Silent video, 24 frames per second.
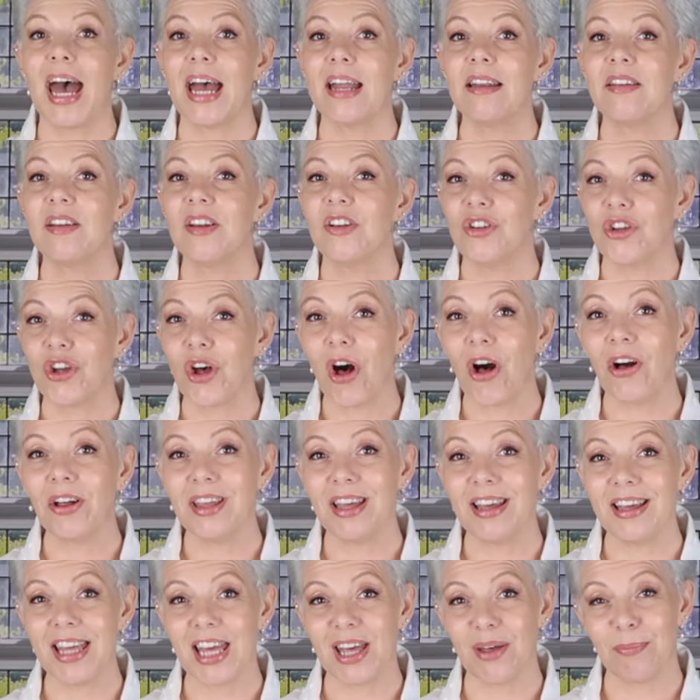And
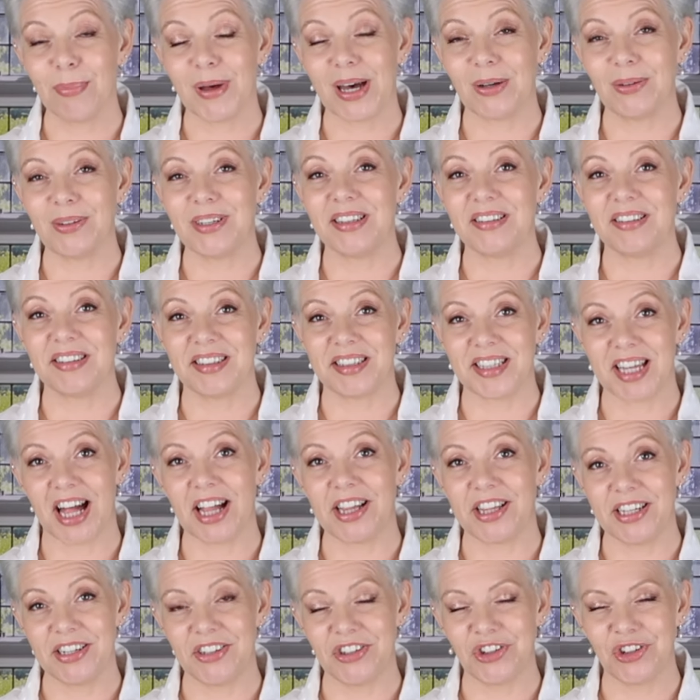talking about
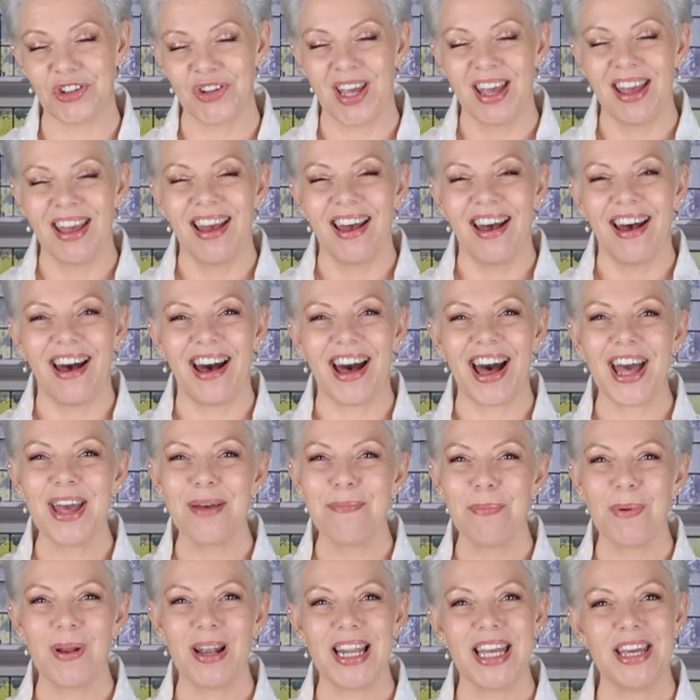stylish,
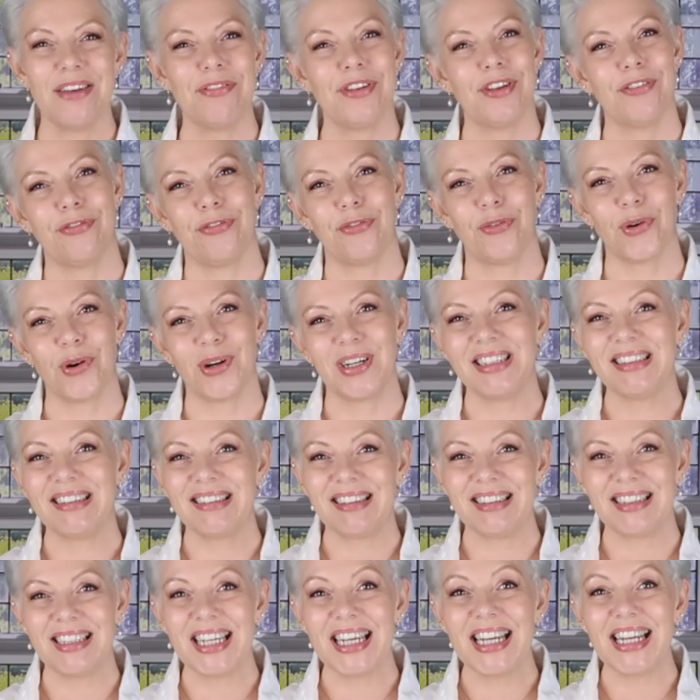I believe for
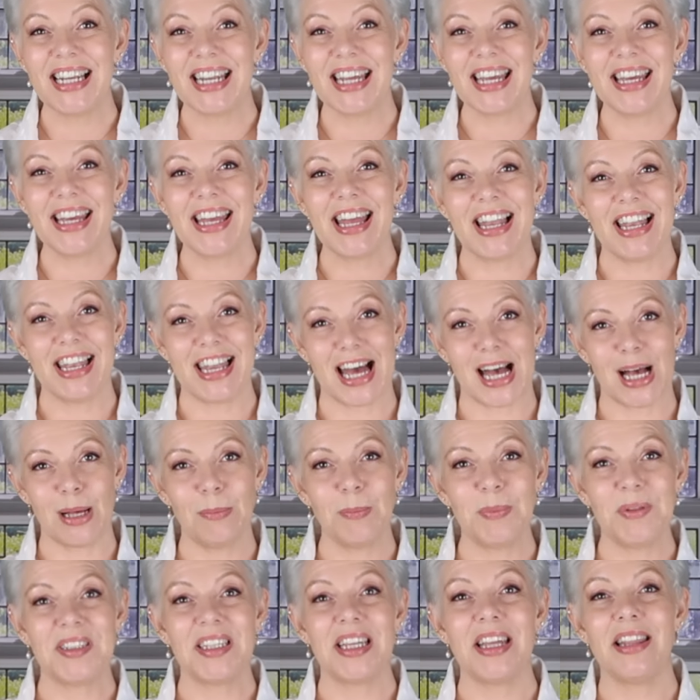ceiling
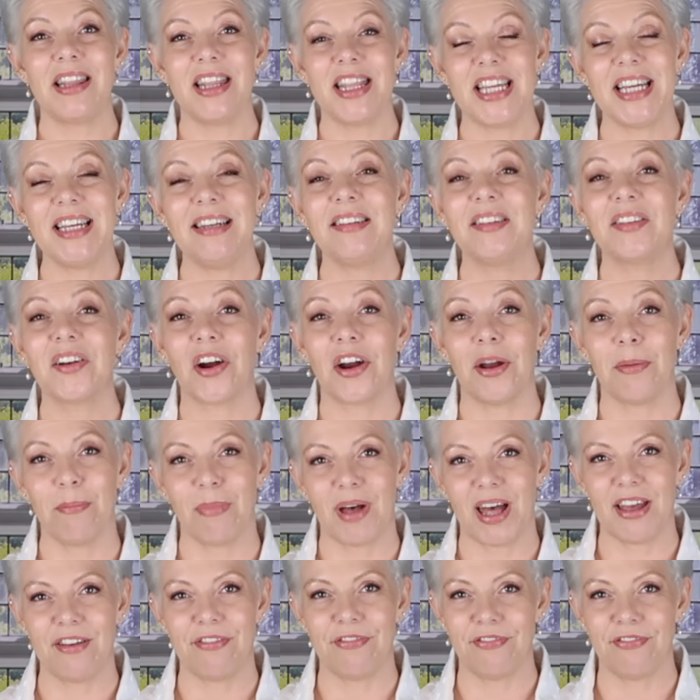lamps, these are my